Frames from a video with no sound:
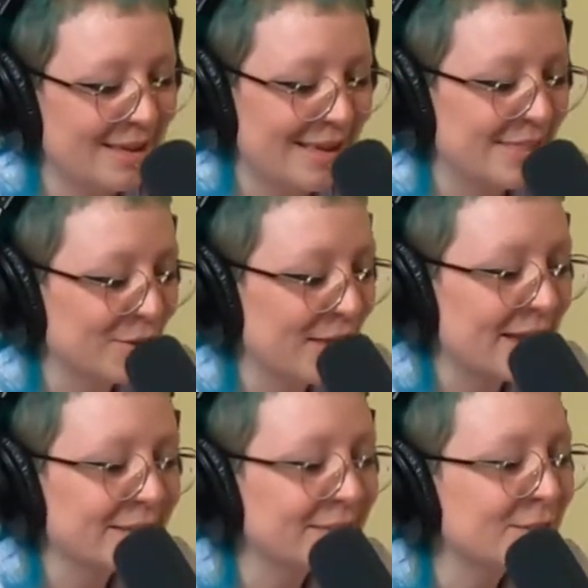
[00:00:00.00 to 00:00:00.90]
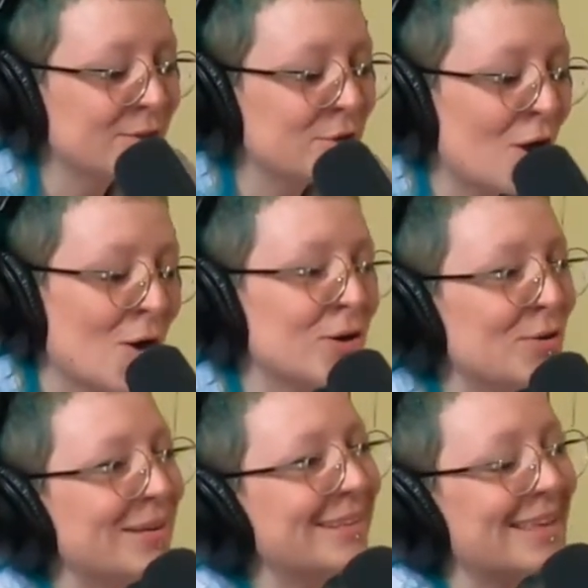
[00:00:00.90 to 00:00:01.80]
And they're like, no,
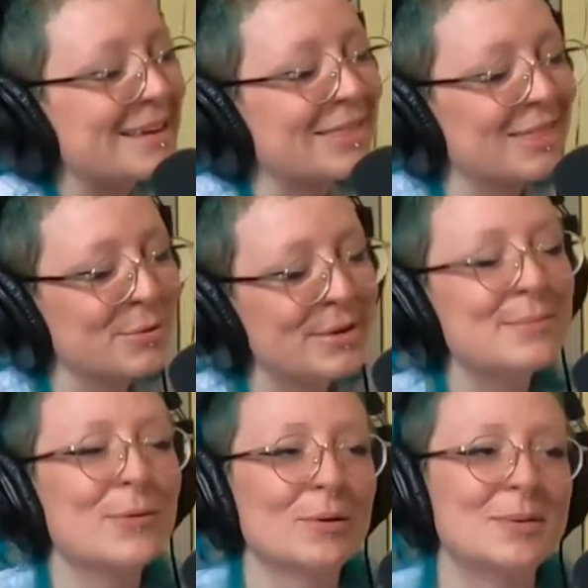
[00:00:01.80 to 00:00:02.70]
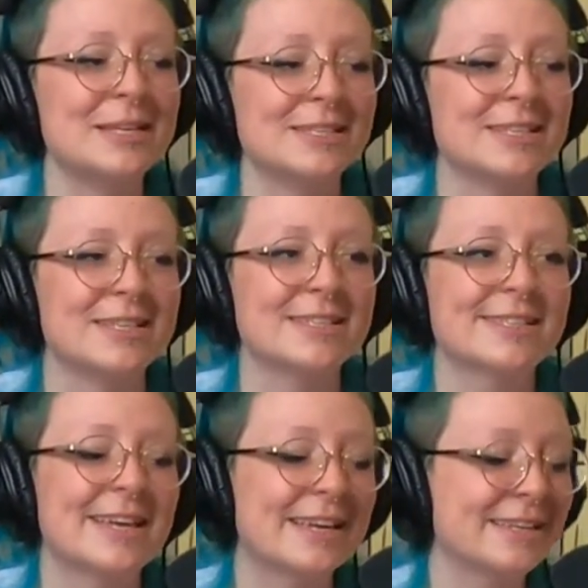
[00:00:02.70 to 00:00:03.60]
you need like 3 more pieces.
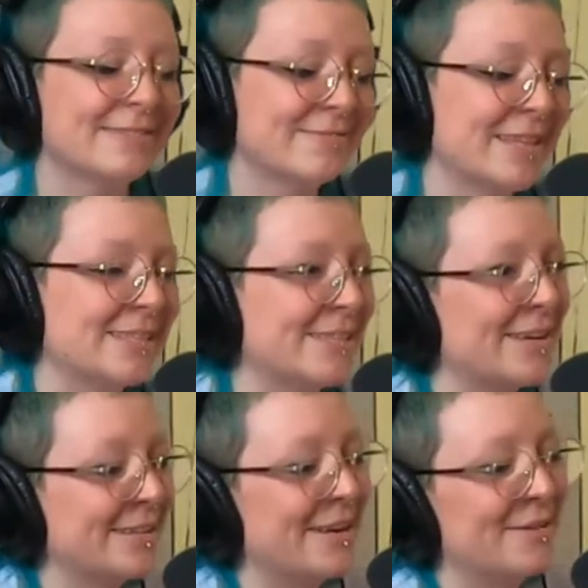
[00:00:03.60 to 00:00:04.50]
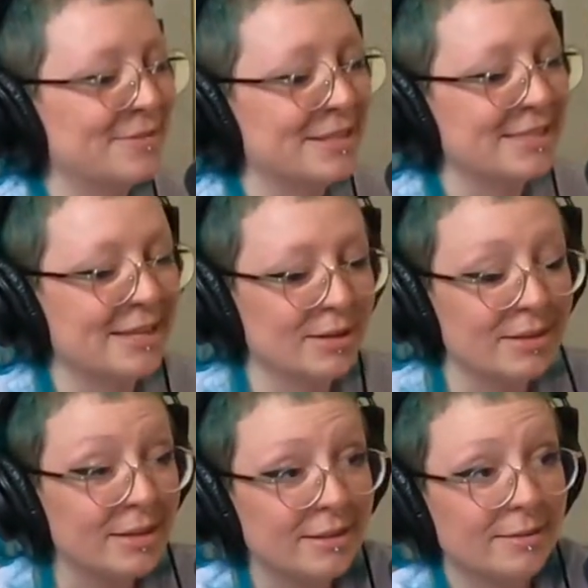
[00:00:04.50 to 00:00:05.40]
Like that's not enough. And it's like,
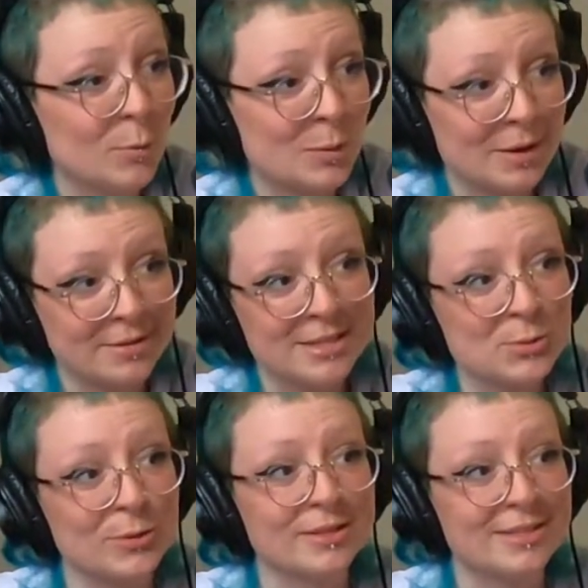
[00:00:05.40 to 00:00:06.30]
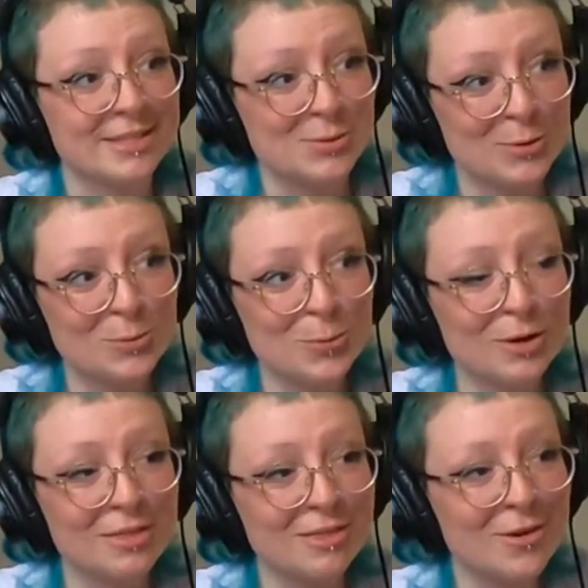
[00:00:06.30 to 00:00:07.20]
what about this one? This one
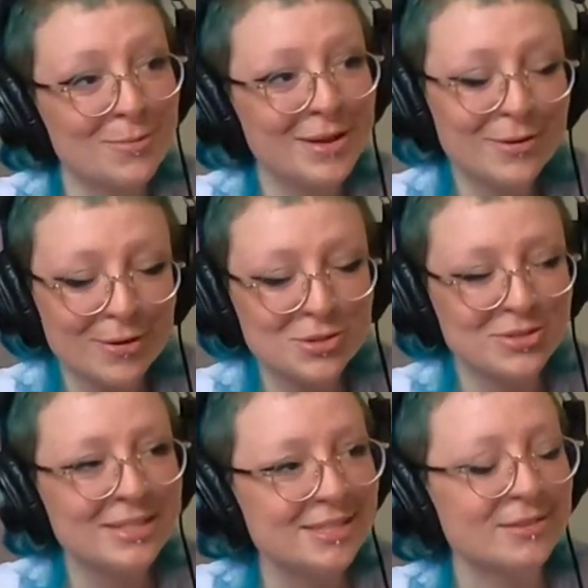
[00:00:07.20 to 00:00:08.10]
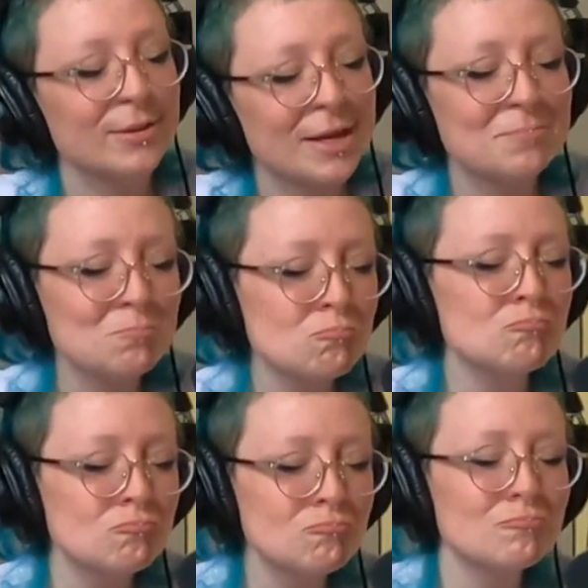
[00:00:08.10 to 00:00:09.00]
worth all my groceries? And they're like,
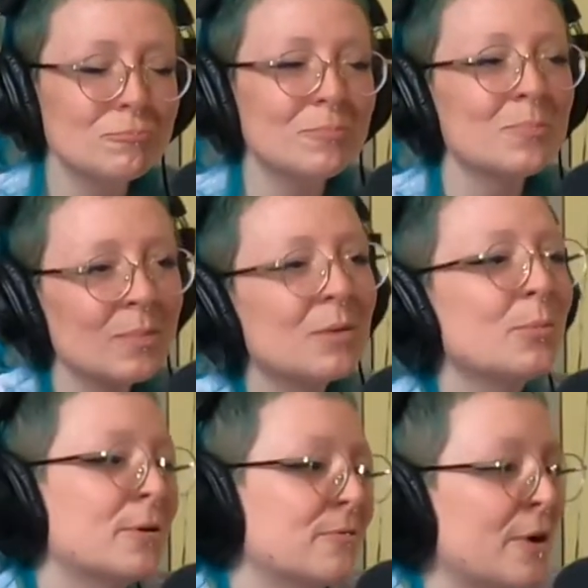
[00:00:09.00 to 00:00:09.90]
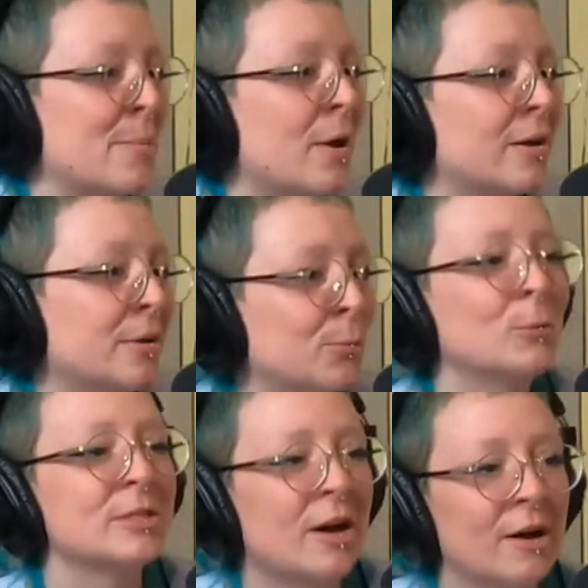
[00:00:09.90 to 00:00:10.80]
put a frame on it and
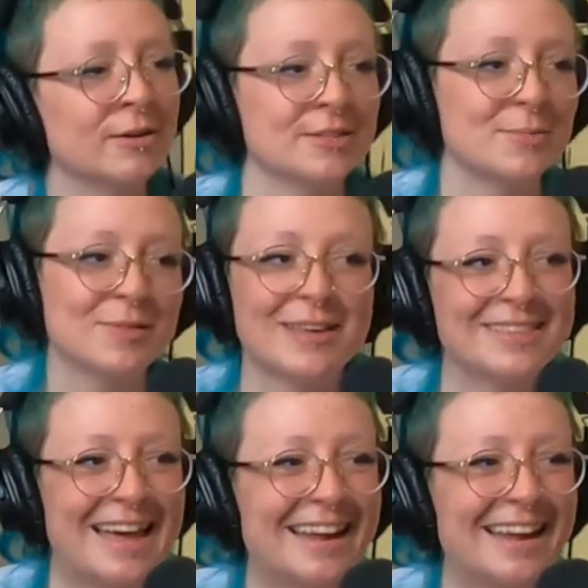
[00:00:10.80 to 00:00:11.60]
we'll talk, or something like that.